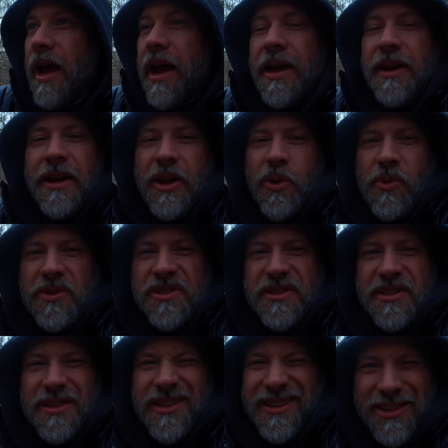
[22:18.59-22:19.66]
And it was a
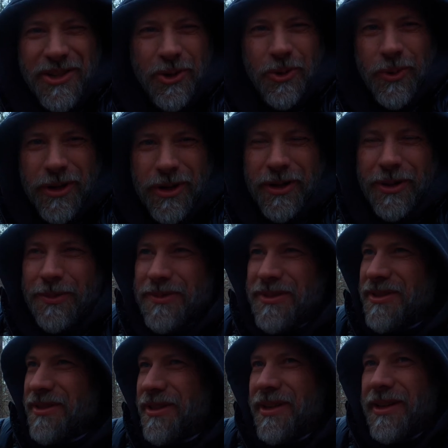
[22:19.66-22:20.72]
stick to your
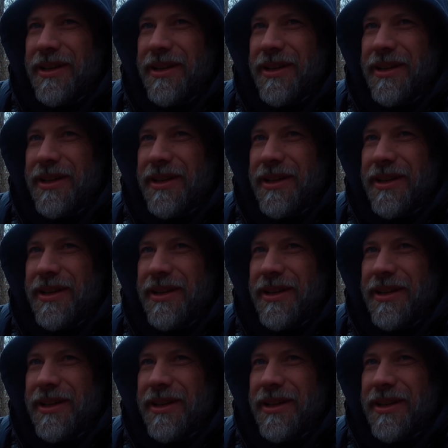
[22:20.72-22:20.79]
ribs,